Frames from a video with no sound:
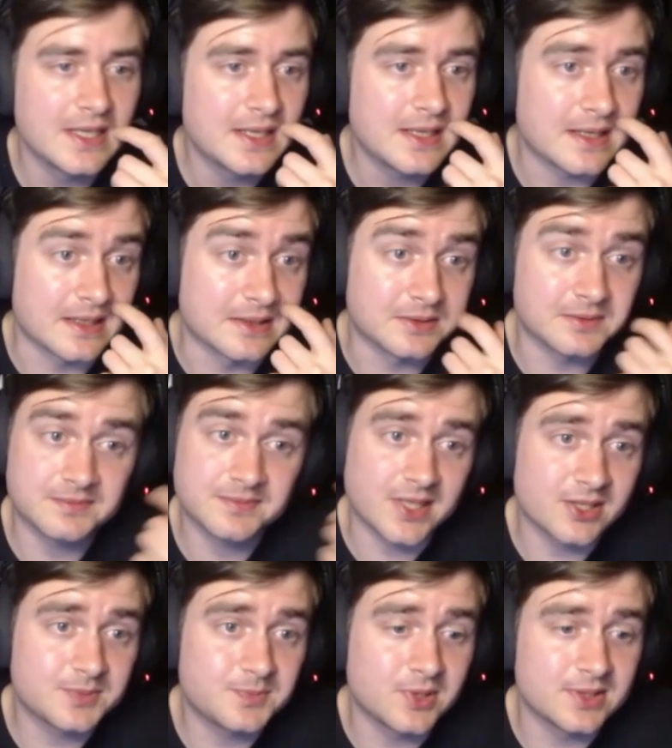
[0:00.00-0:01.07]
And Chaos
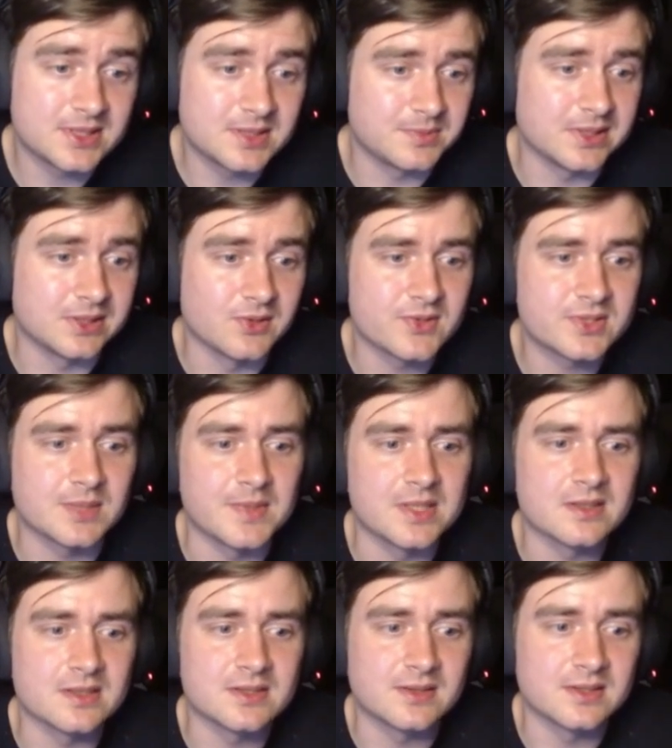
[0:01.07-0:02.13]
Spawn simply ignores the
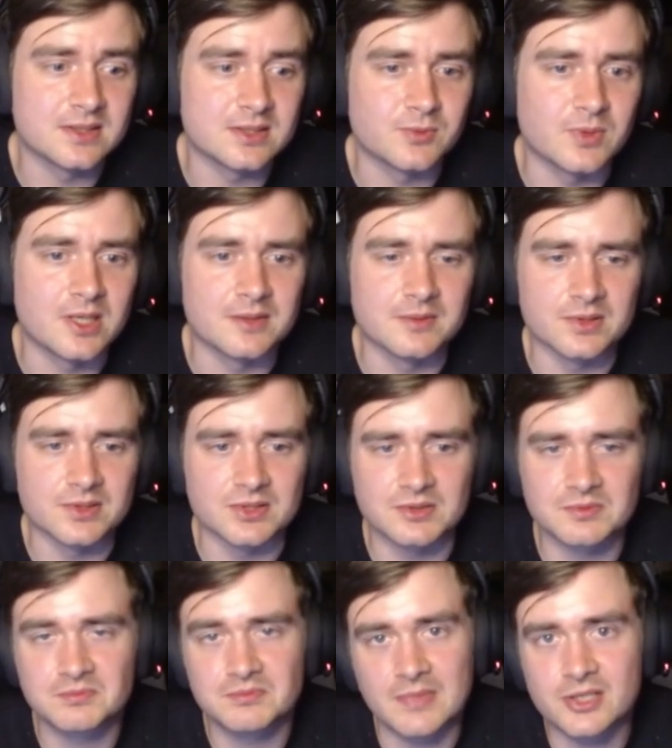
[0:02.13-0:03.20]
maintenance. This is why this is
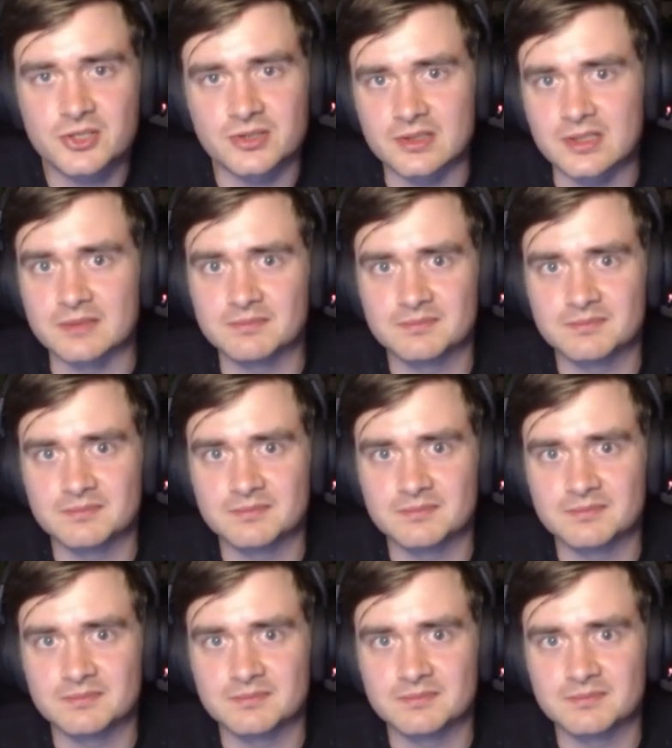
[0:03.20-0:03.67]
actually